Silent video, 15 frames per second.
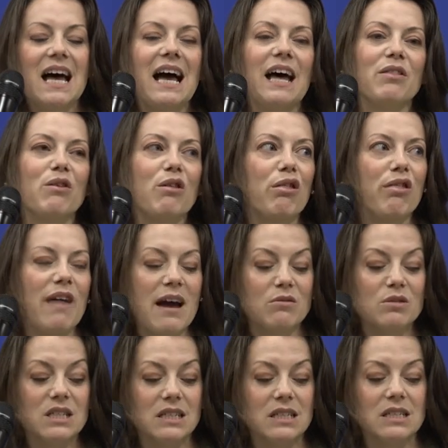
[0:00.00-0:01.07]
and the
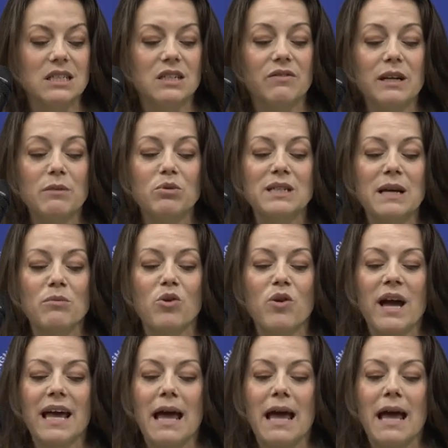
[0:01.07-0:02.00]
thousands of Liberal Democrat